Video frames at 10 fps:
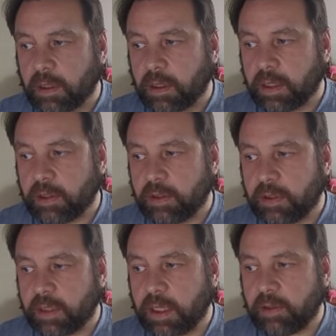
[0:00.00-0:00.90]
As you can
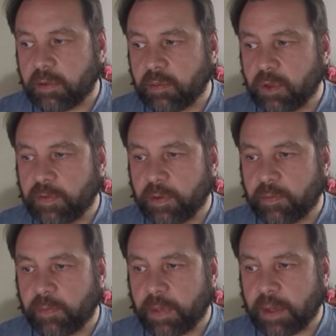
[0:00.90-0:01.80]
see, as I'm moving the
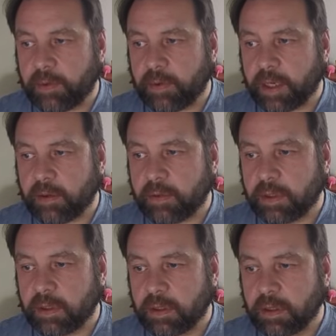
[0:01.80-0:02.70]
map around,
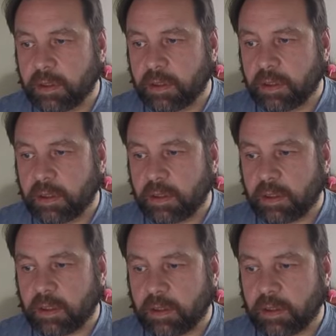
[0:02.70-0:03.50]
there's